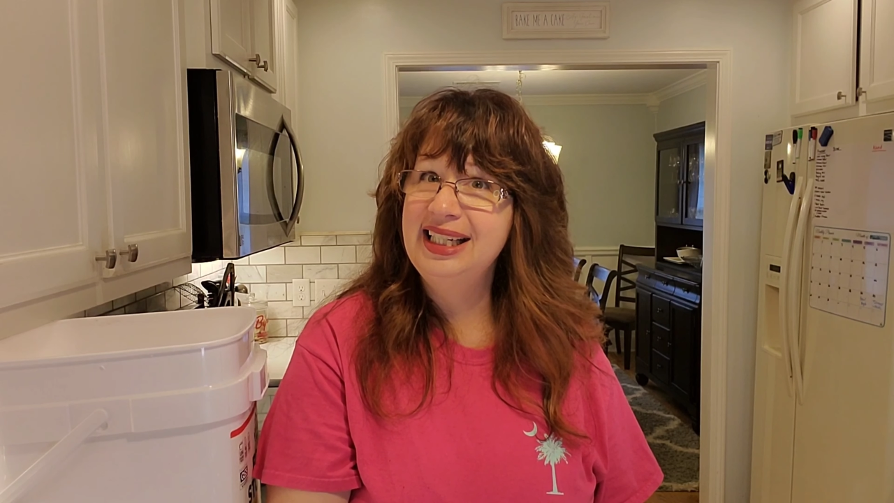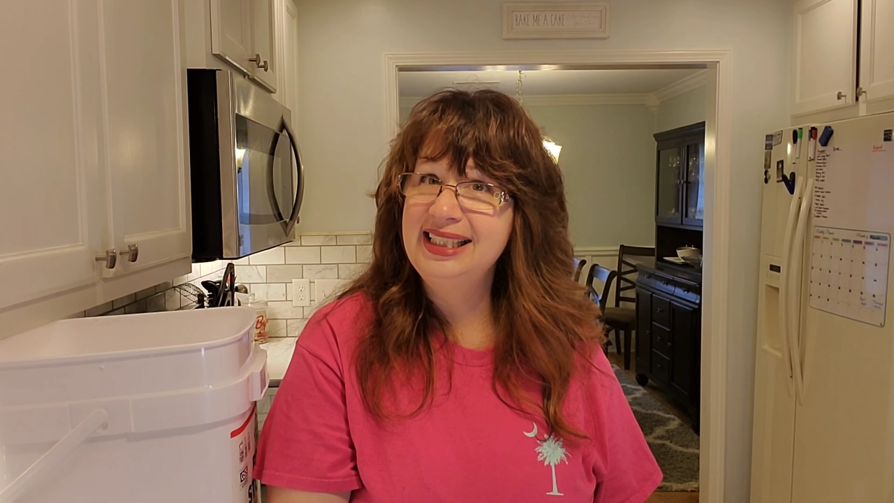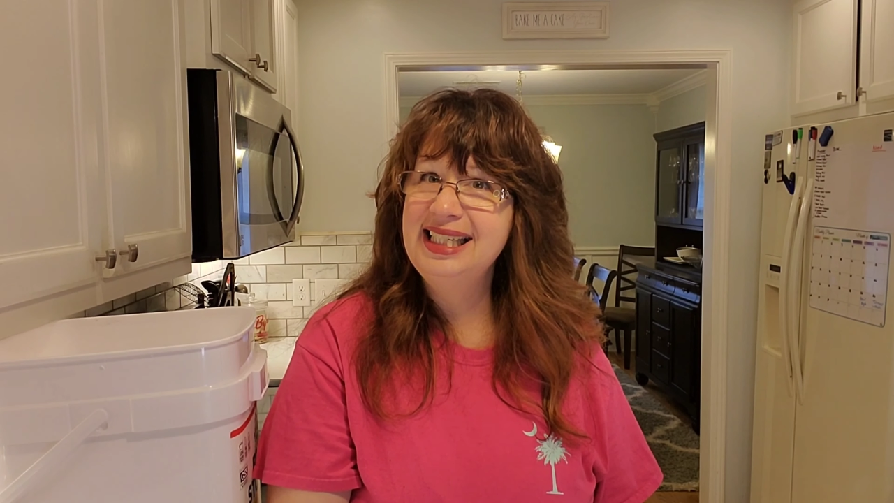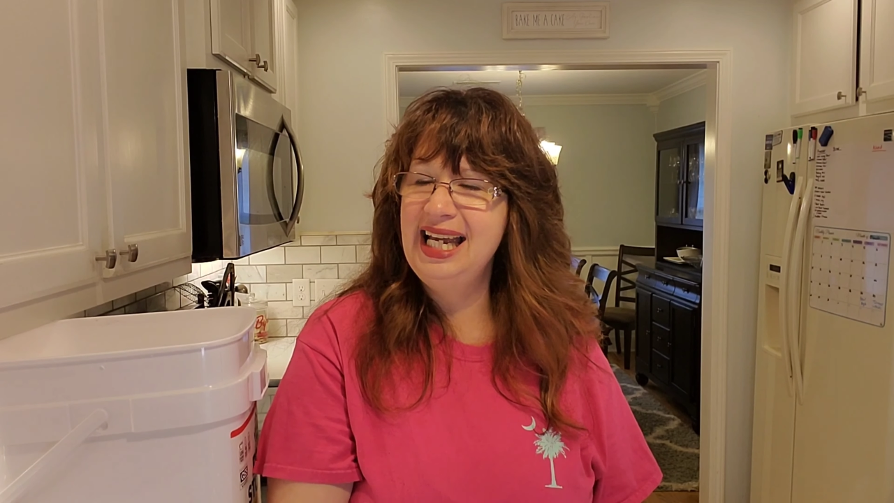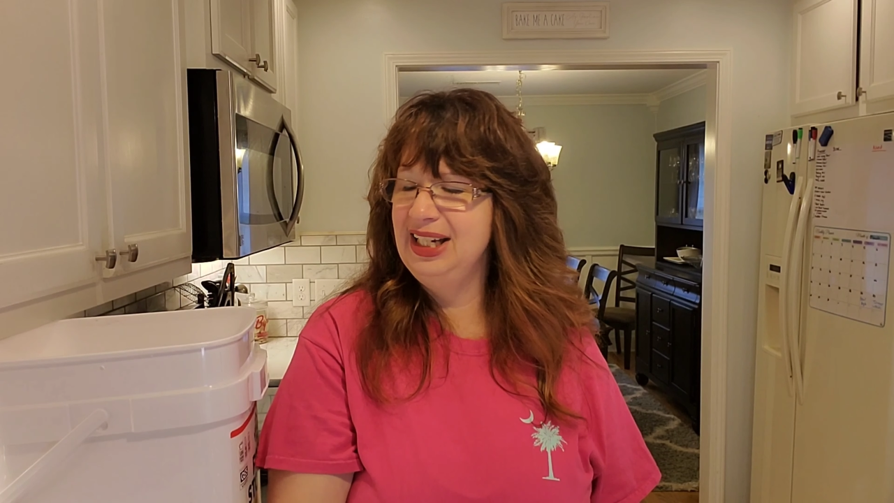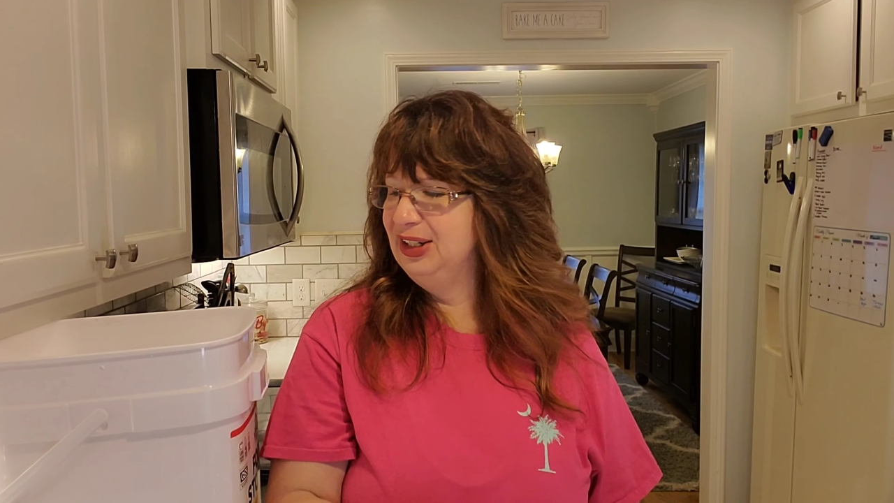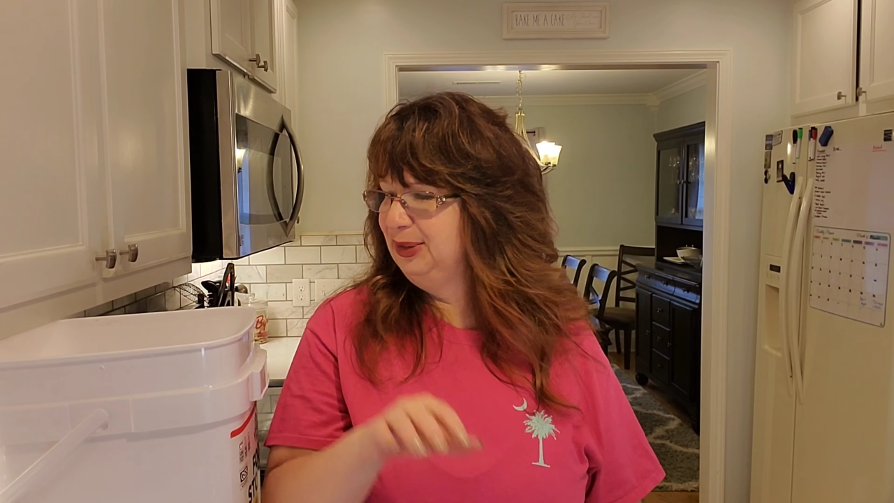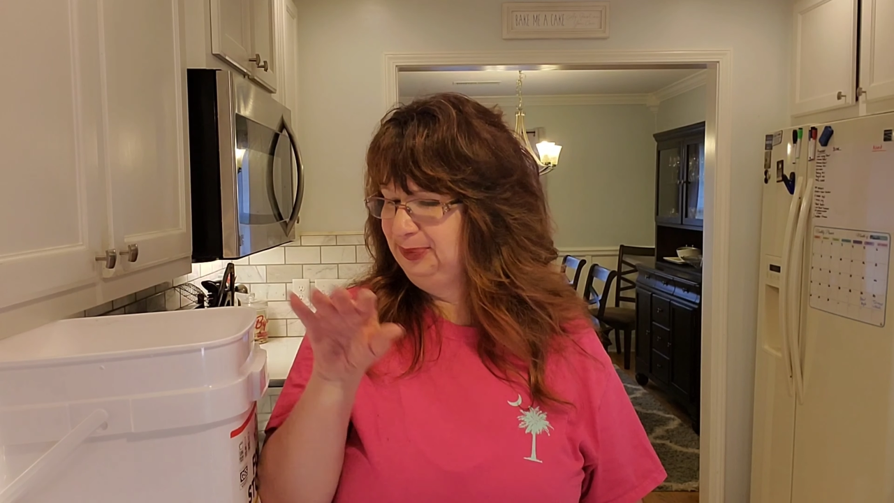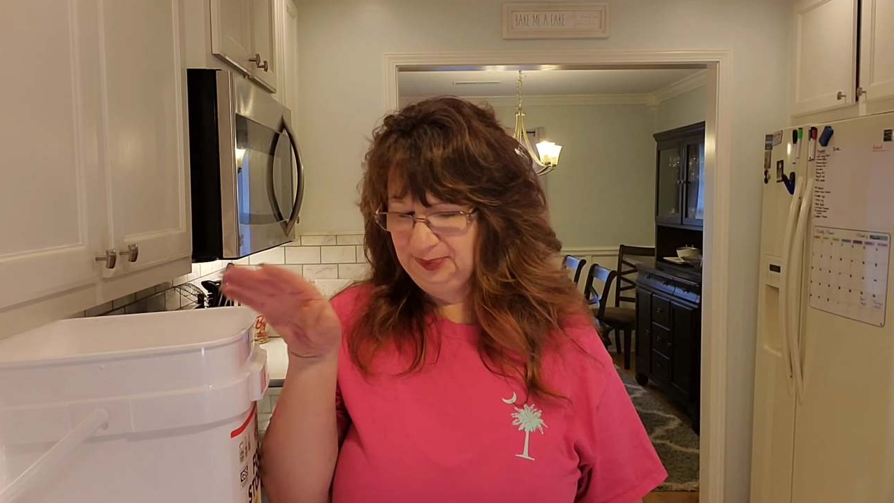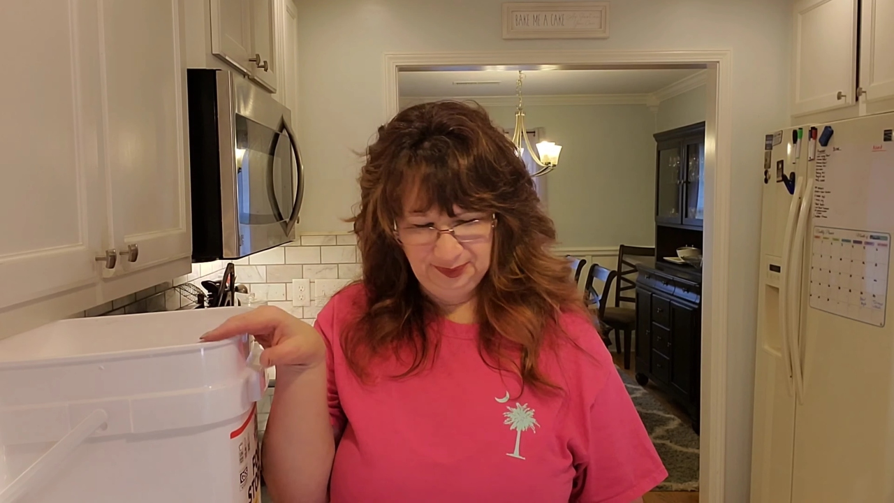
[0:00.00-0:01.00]

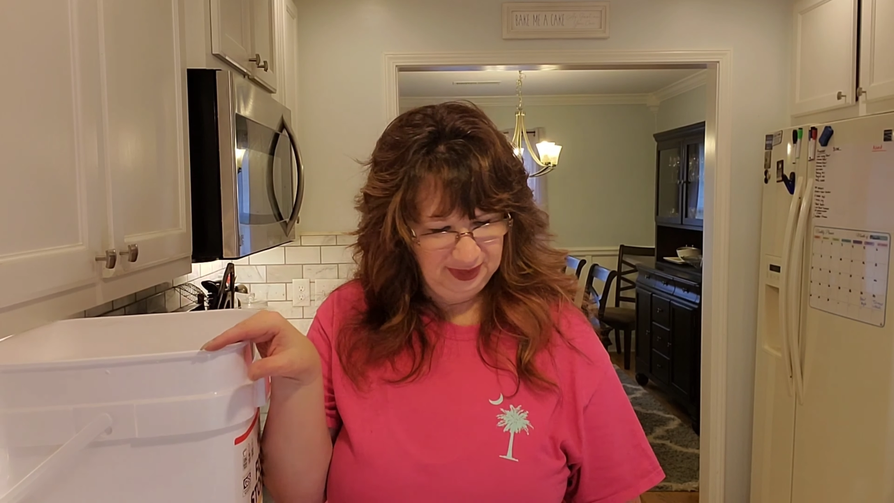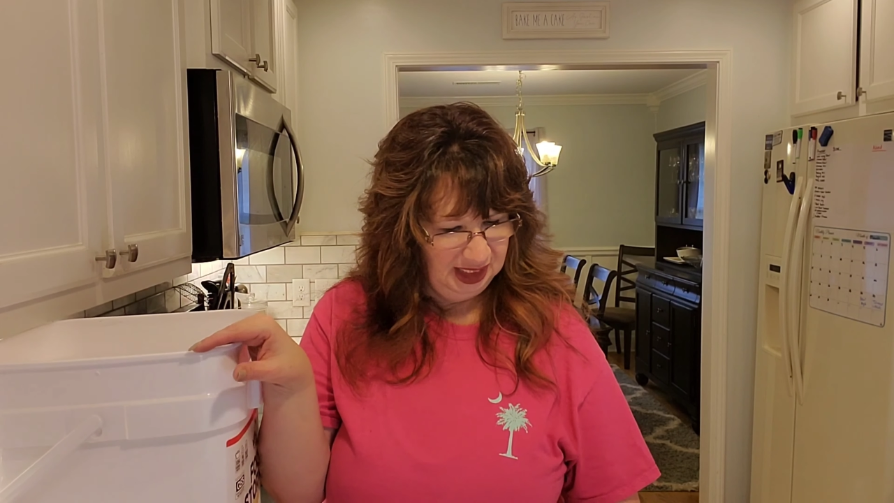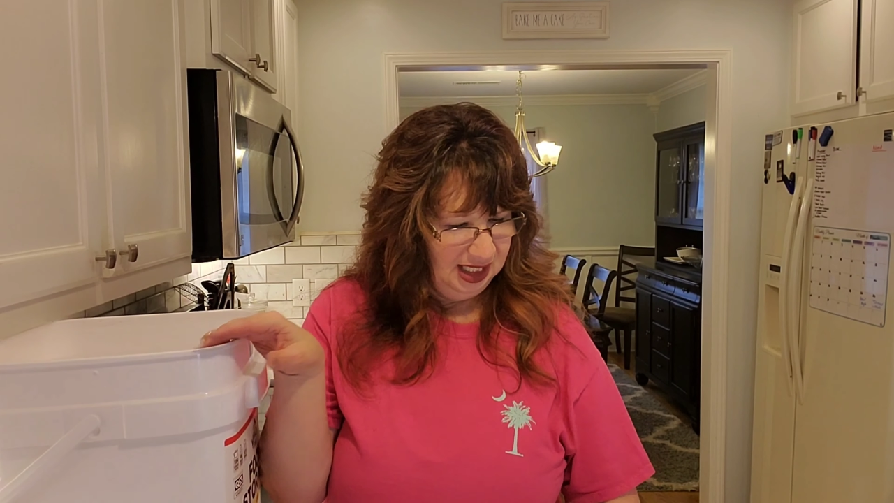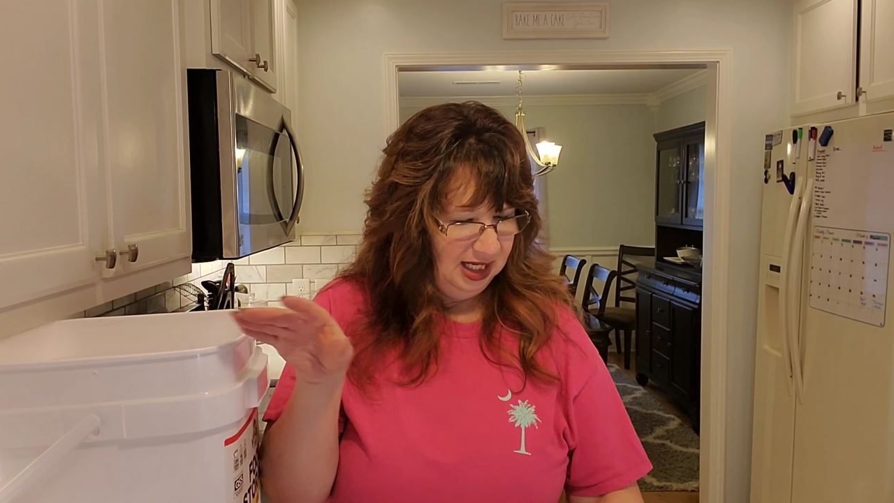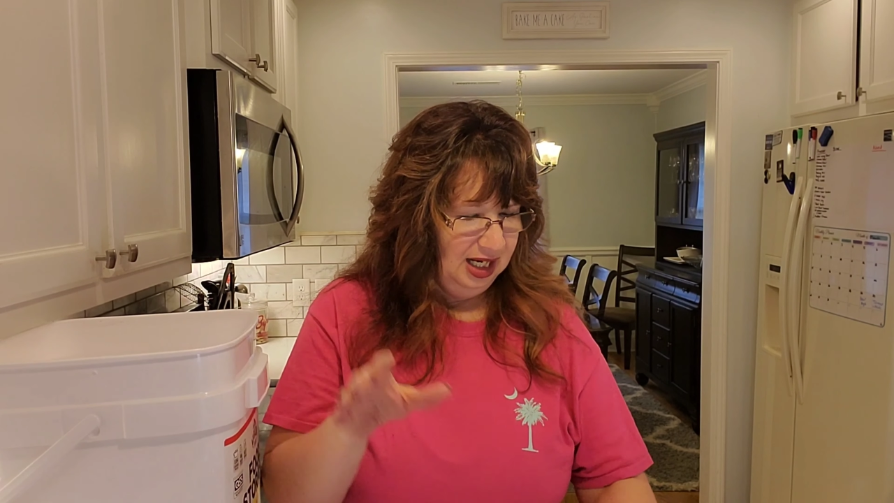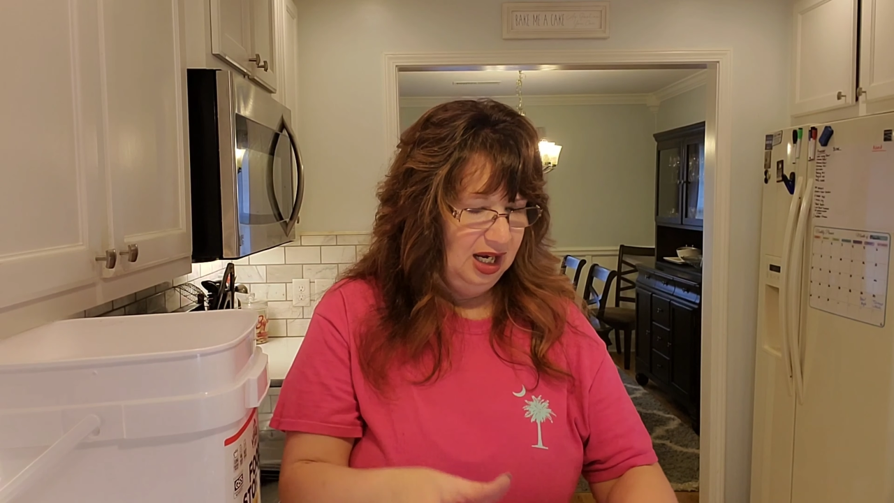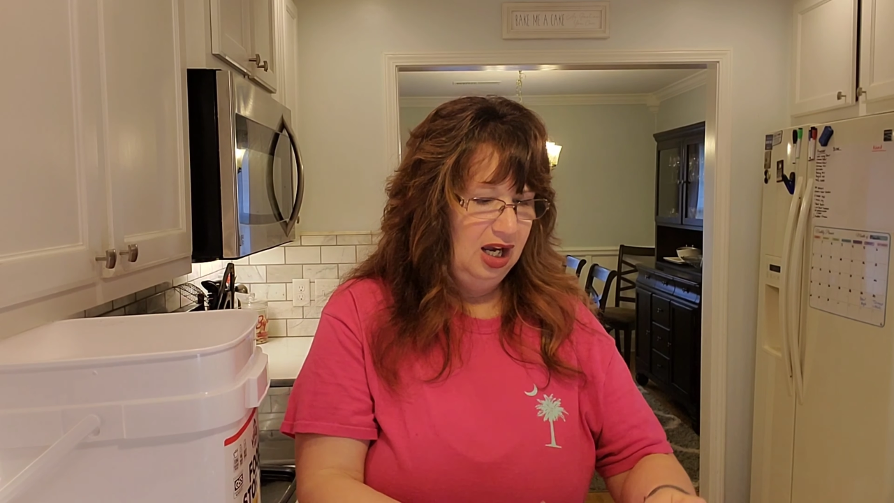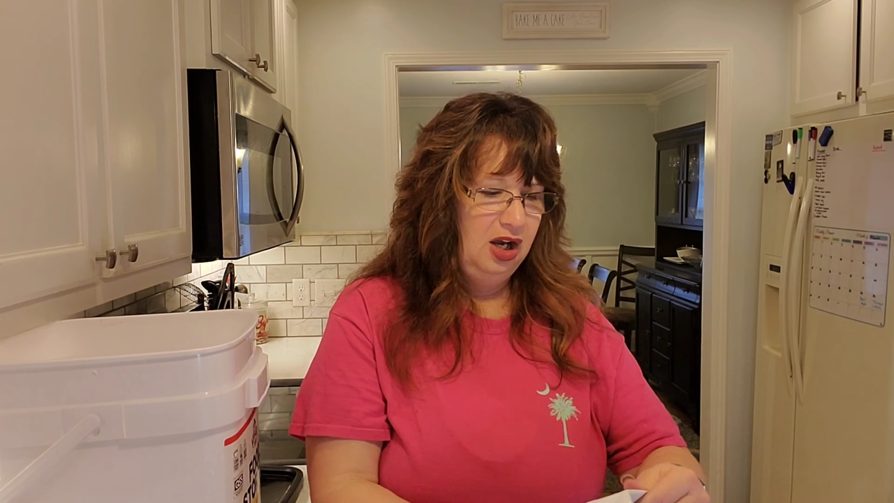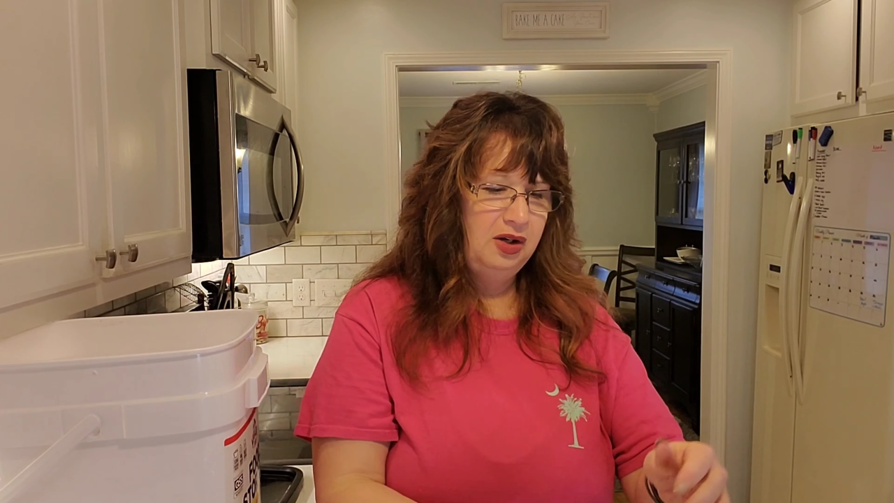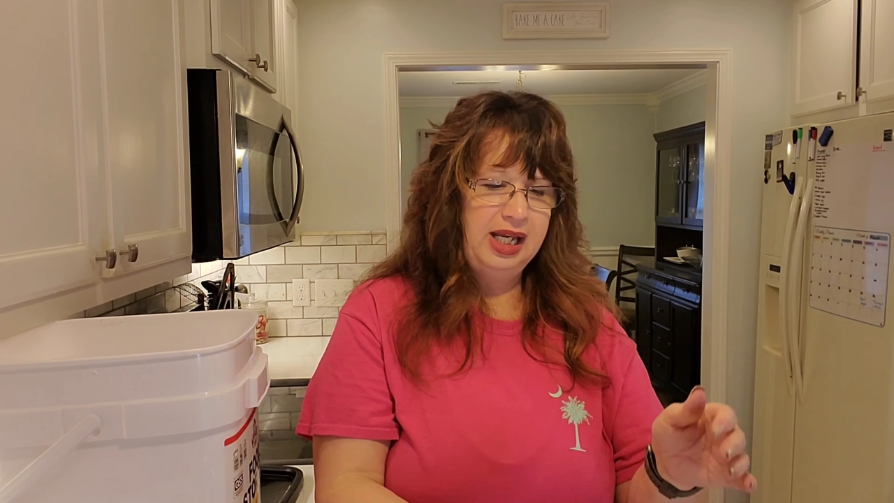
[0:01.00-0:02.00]
container.
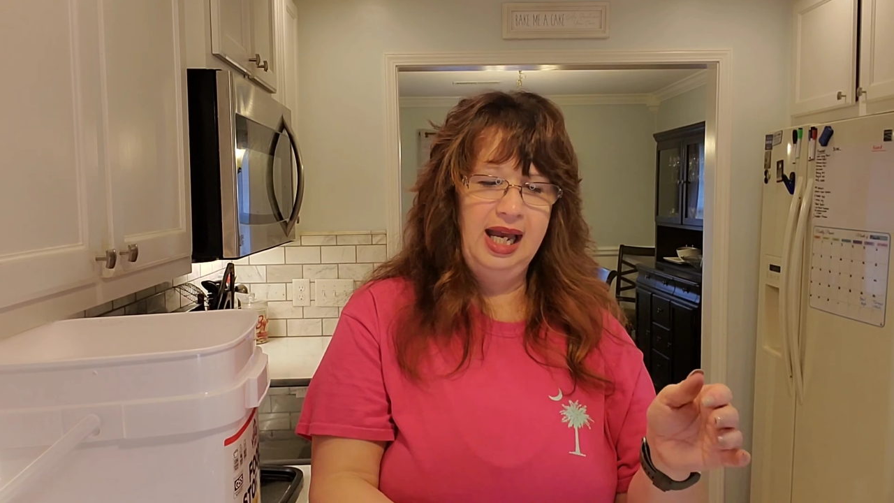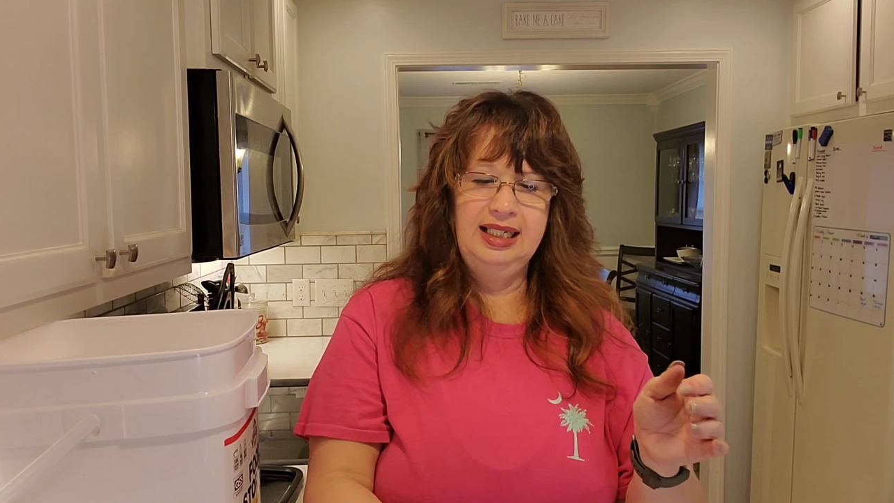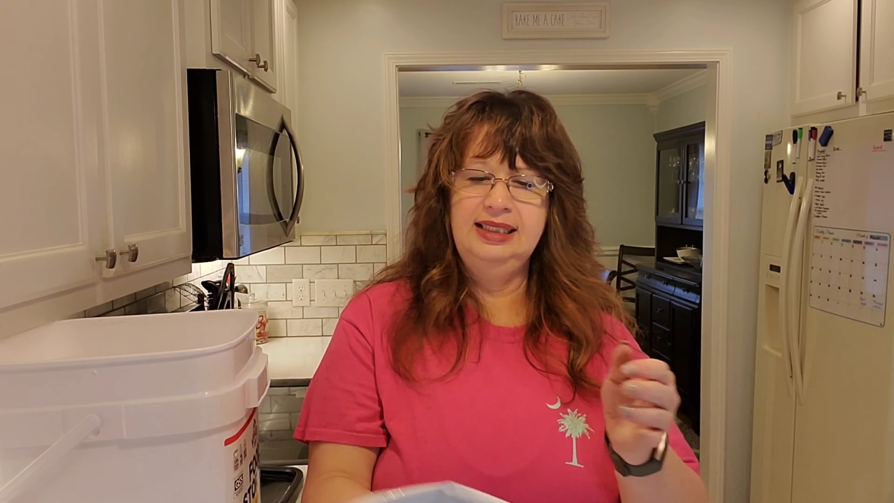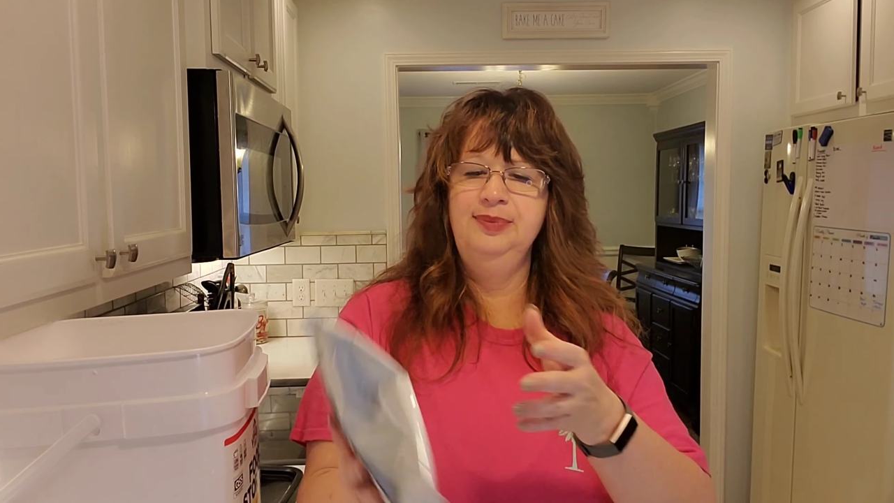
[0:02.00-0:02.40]
Okay.